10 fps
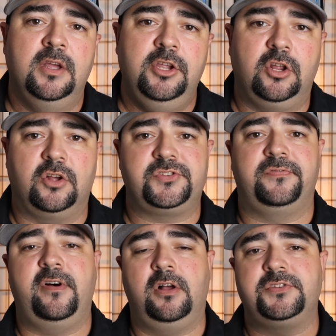You can also
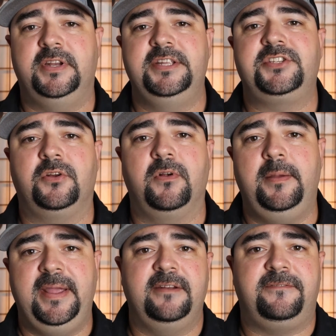follow us on
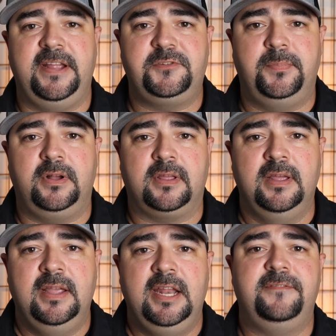Instagram and Facebook.
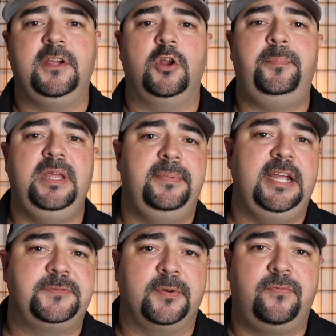And if you go to
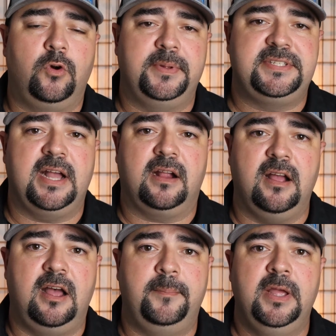
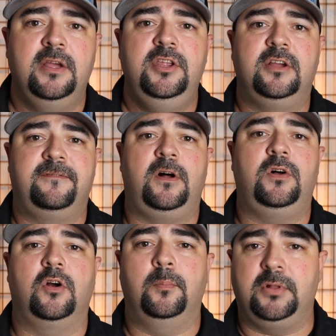pbhequipped.com, you can
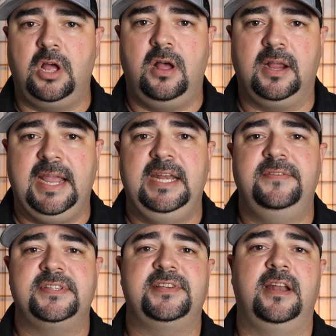follow our blog and
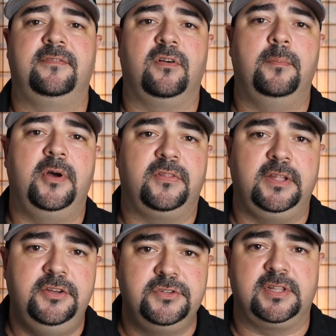even sign up for a
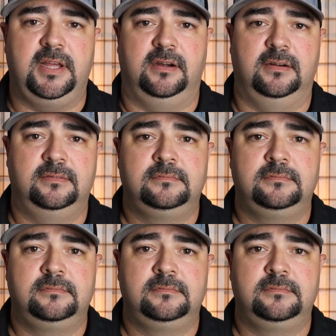monthly newsletter.